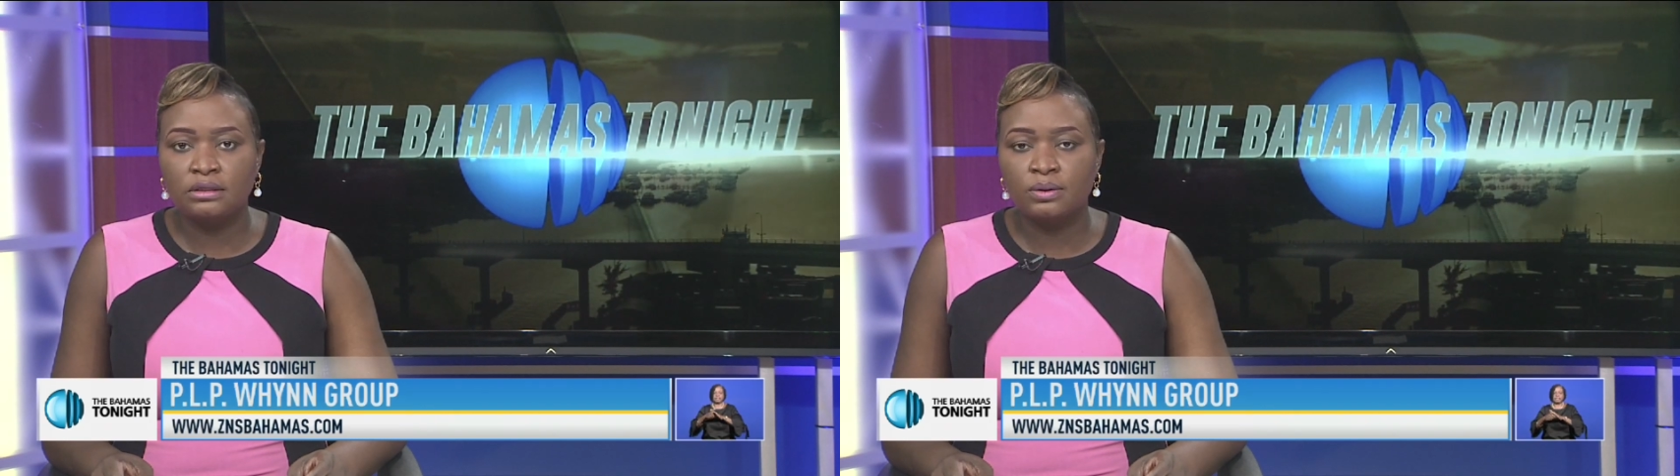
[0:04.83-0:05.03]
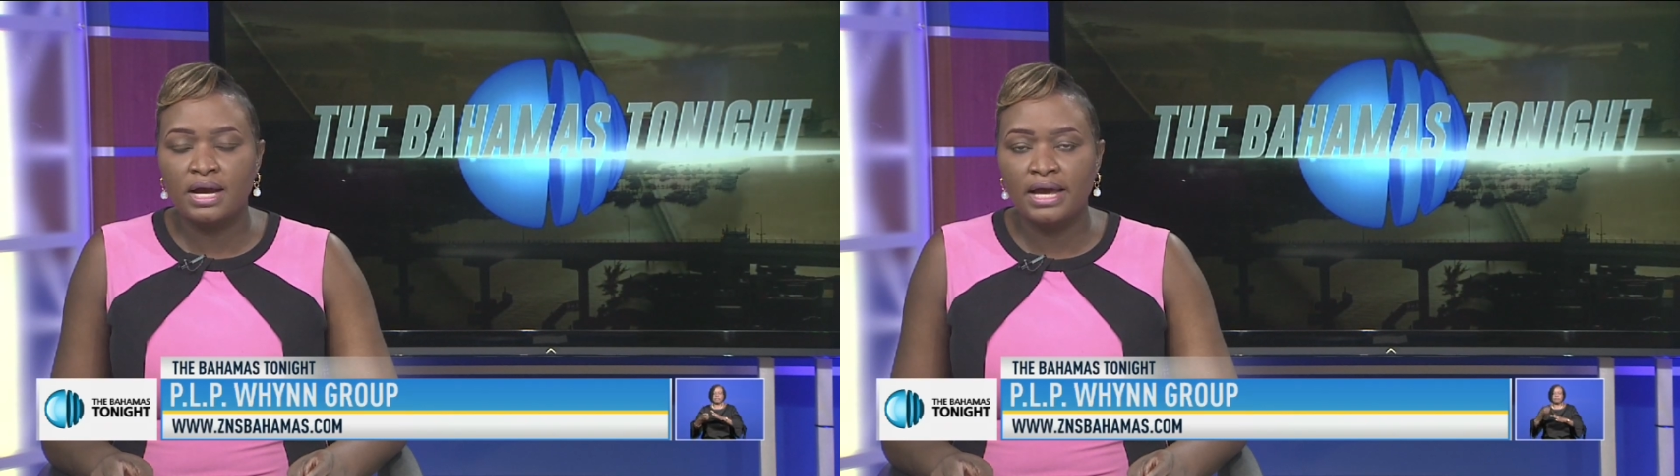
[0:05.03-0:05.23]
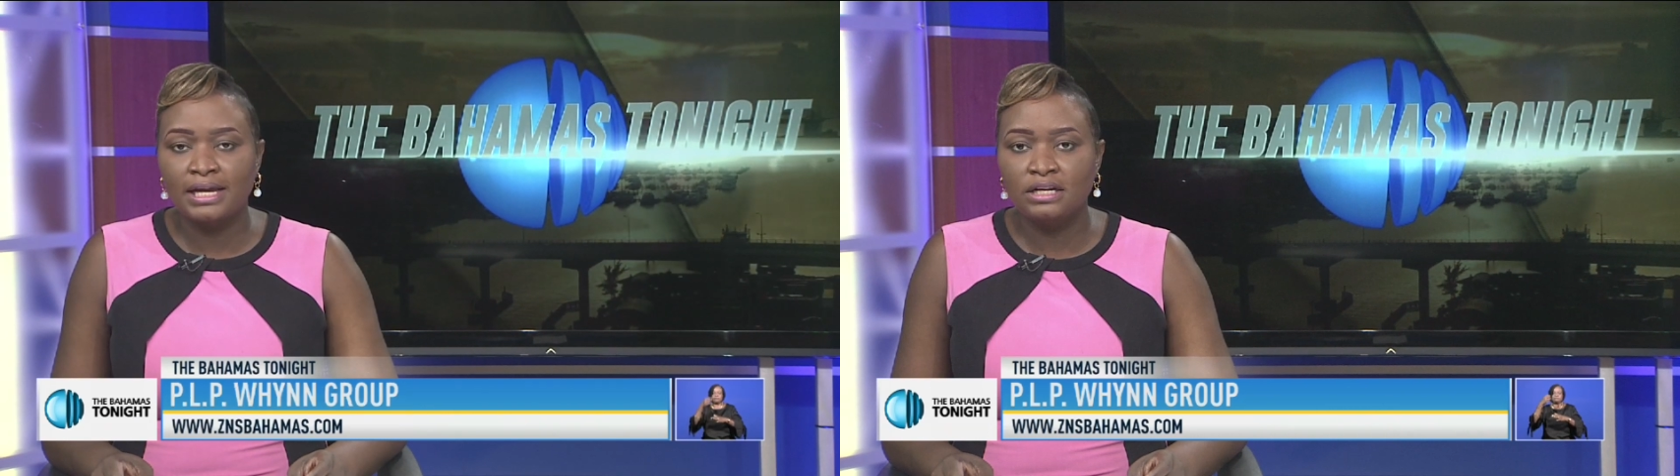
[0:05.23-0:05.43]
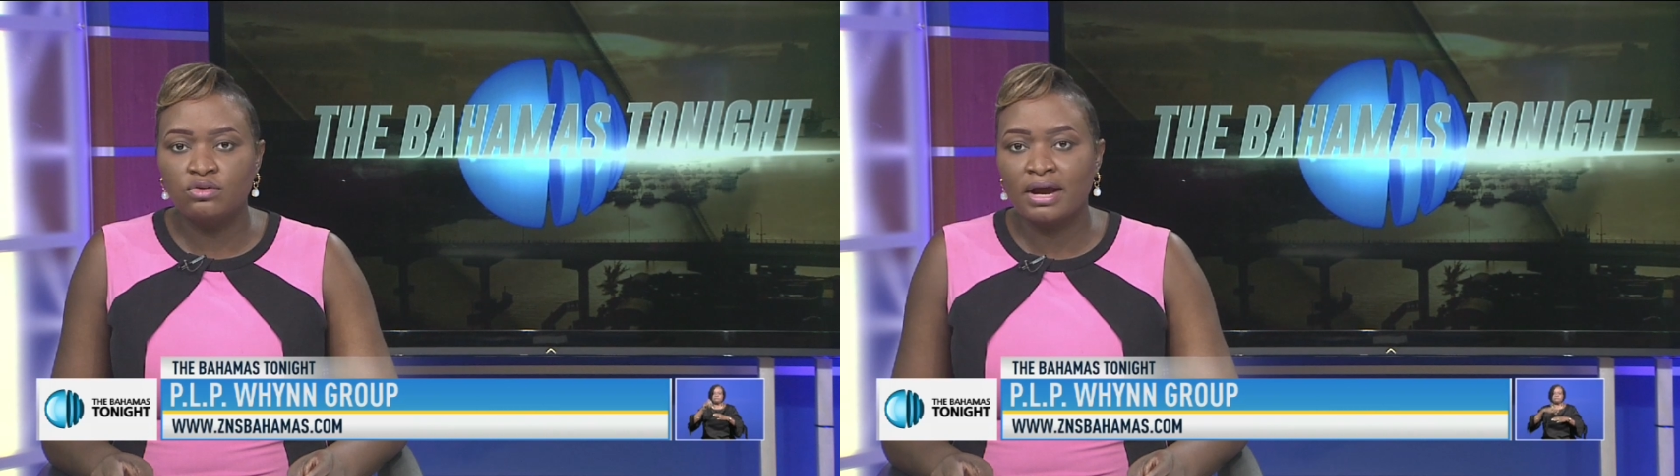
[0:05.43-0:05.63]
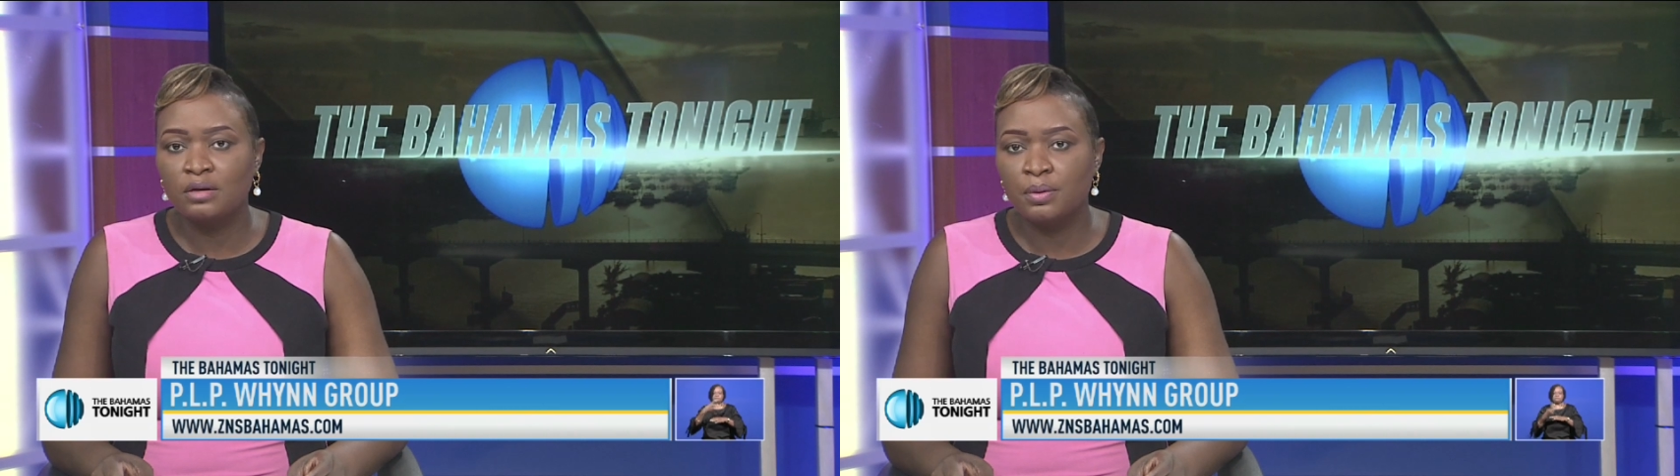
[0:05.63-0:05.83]
Lucayan in
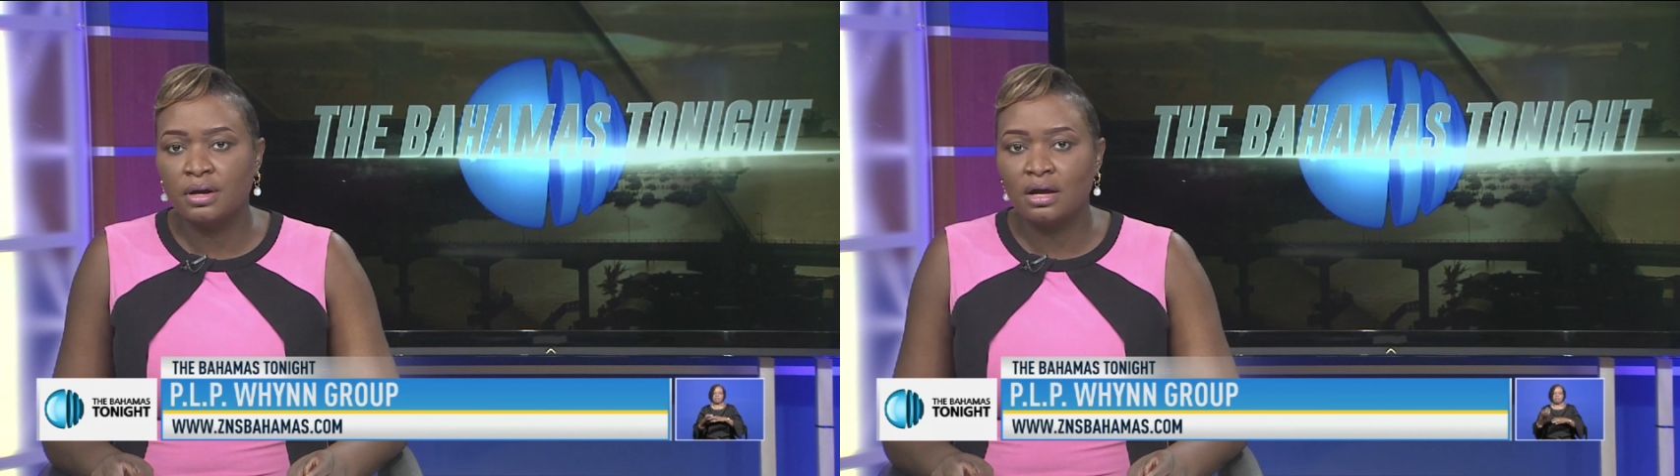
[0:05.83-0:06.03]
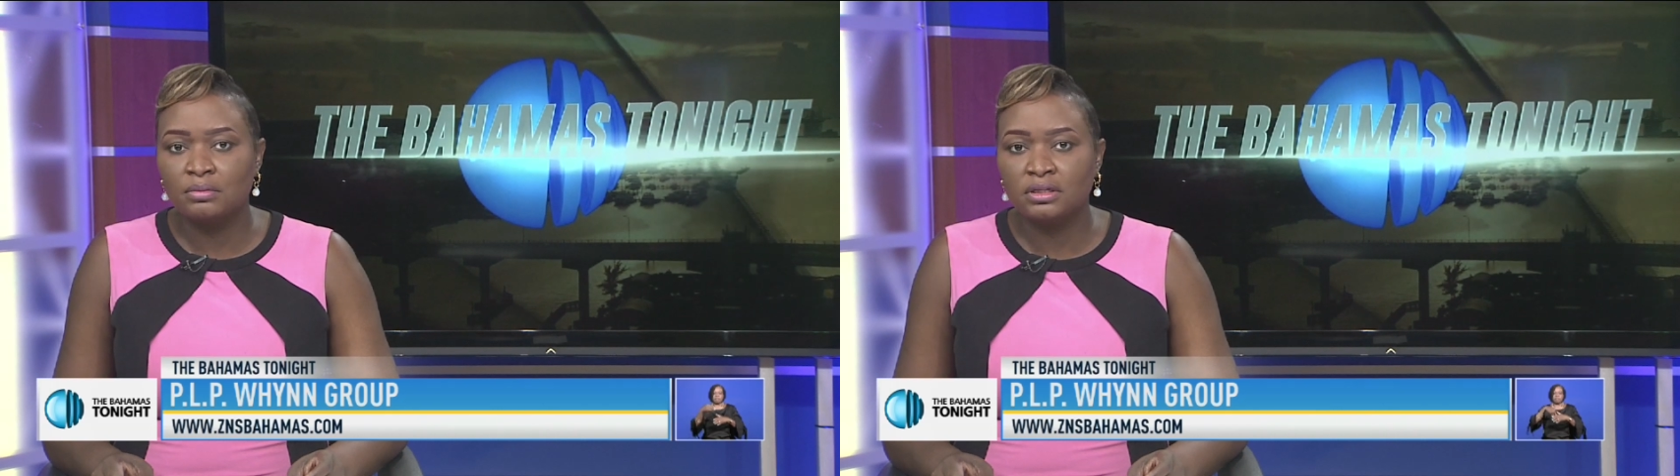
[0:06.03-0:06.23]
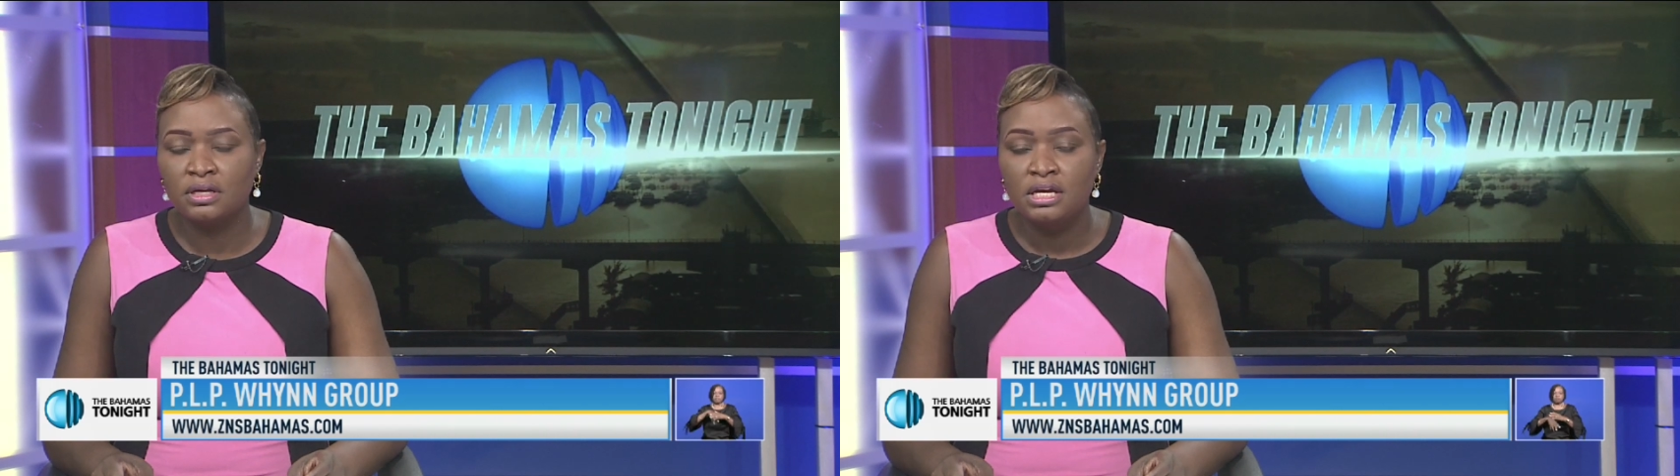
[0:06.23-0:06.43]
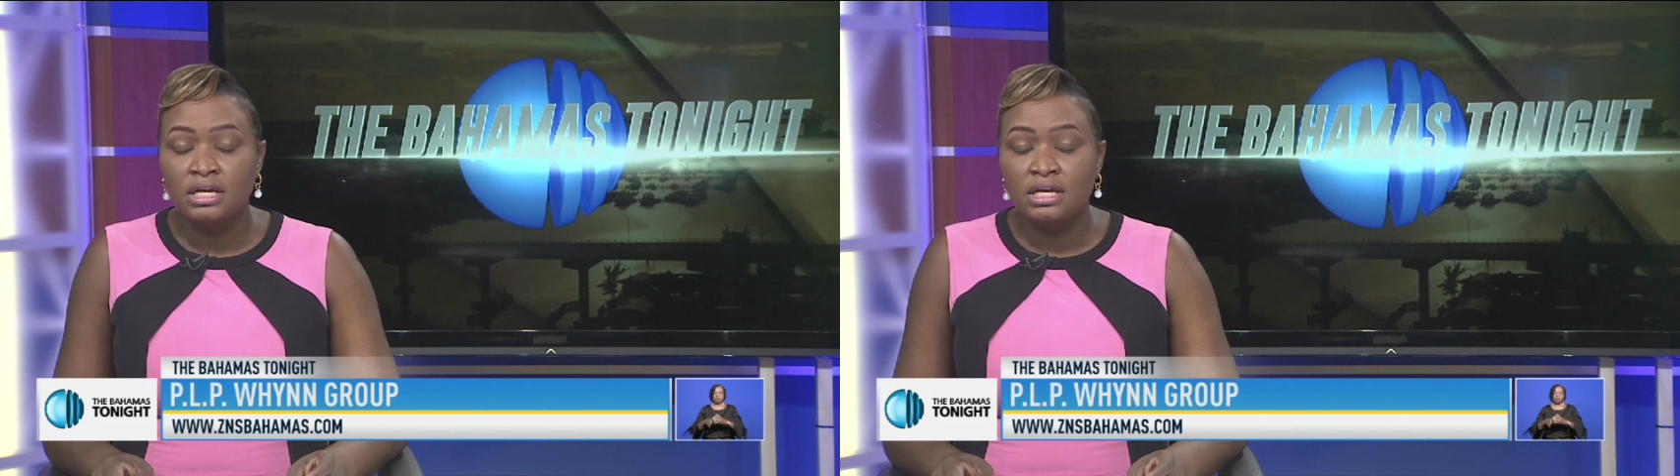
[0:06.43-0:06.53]
Grand Bahama.